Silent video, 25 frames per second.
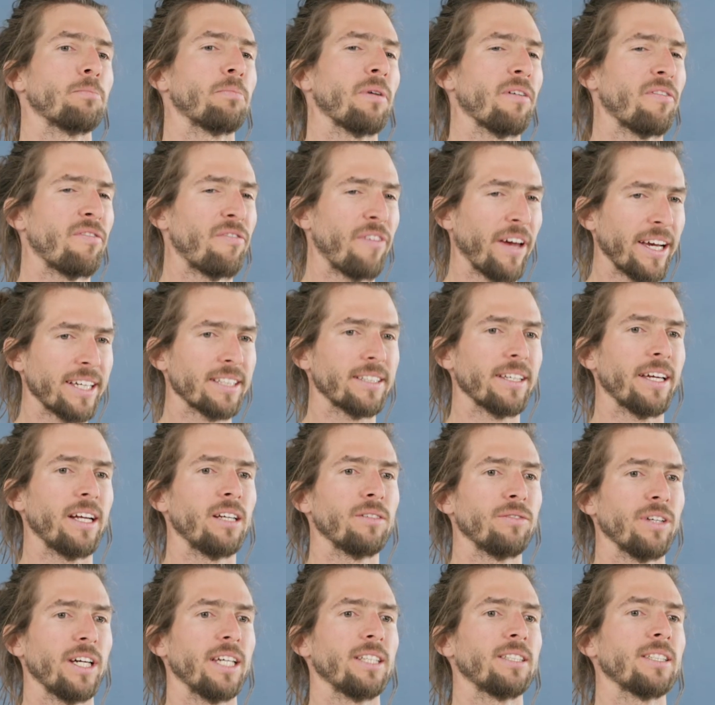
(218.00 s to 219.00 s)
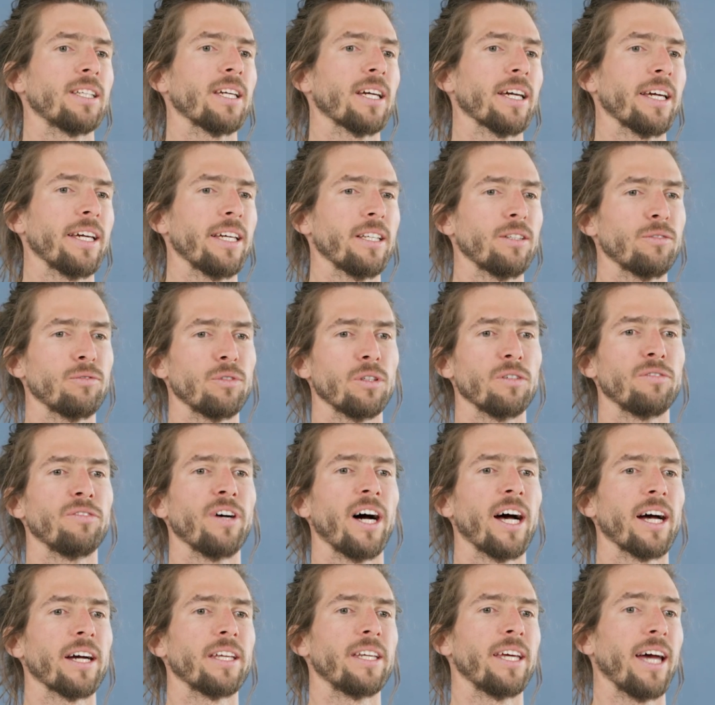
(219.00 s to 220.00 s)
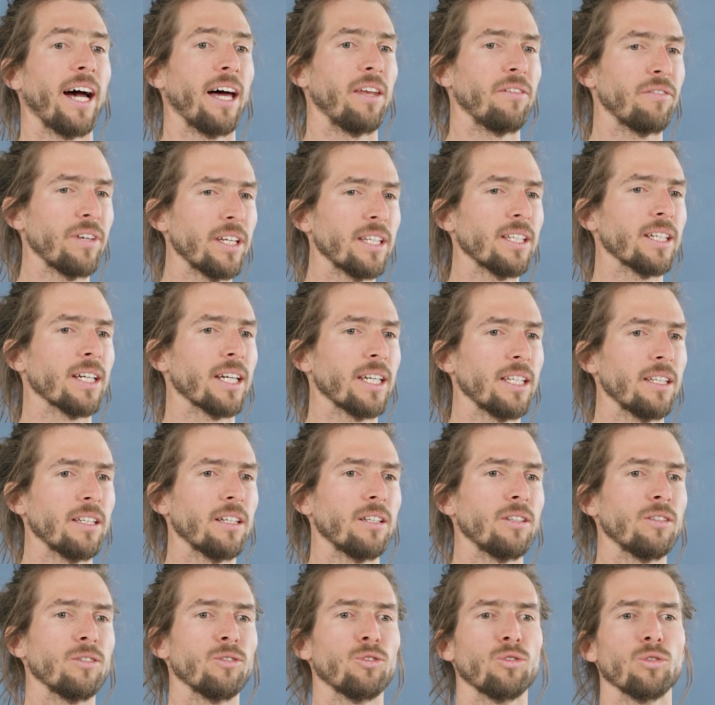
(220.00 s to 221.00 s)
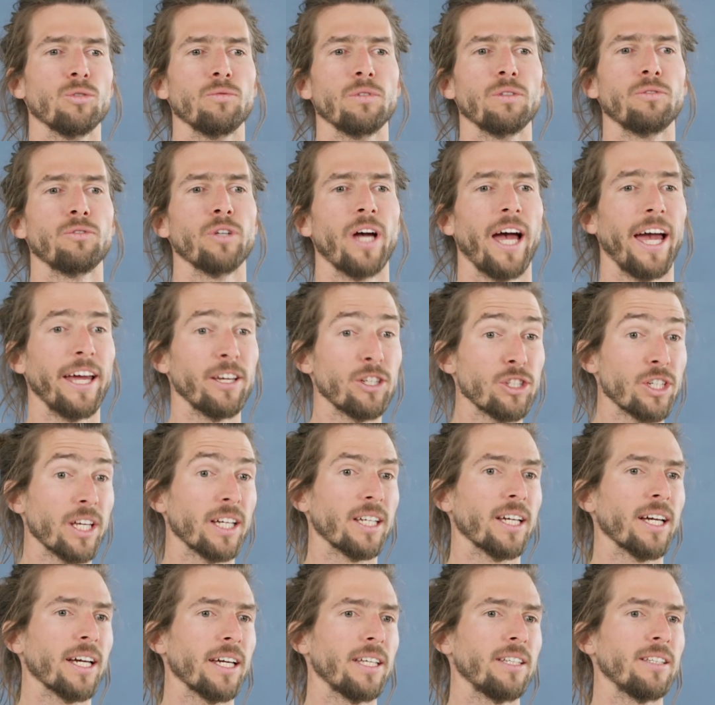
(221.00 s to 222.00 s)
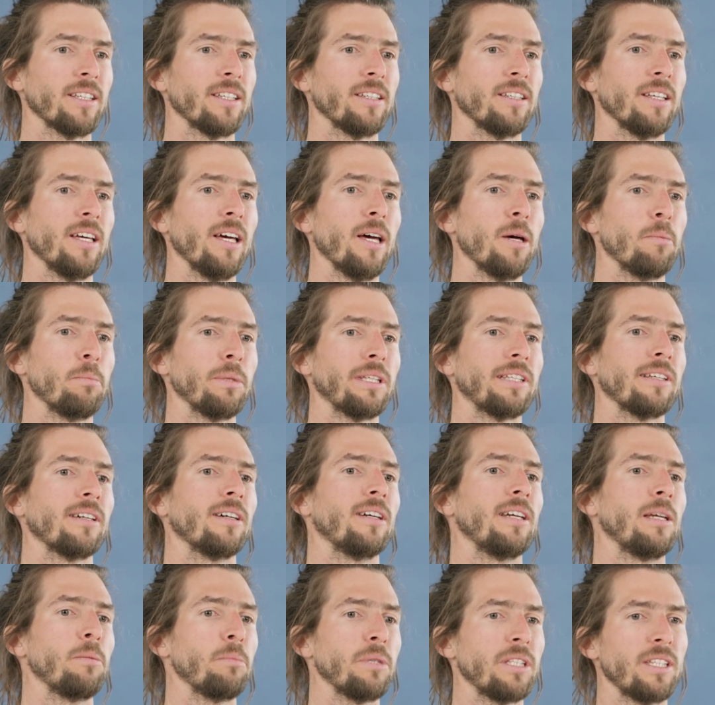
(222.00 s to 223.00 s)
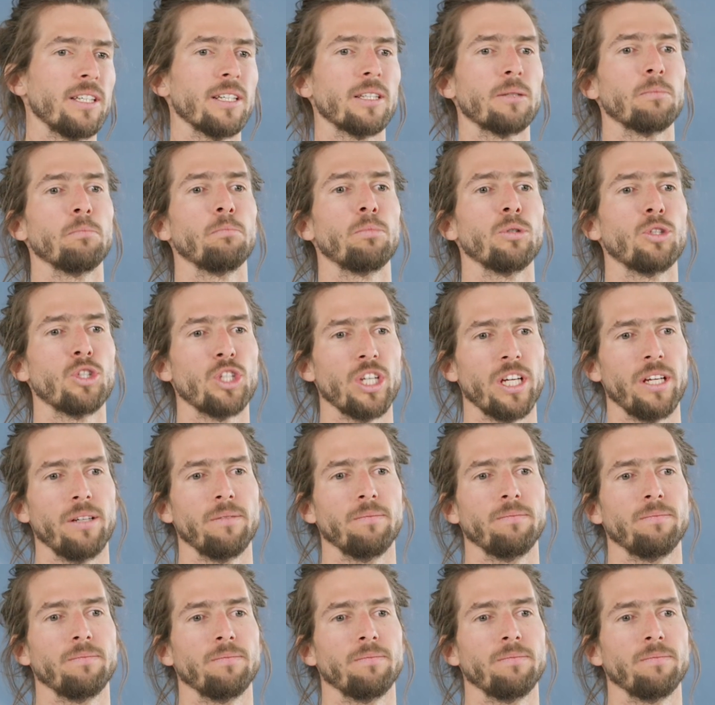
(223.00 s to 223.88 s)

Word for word: avalanche transceiver for experienced users and beginners with a limited budget. Take care, look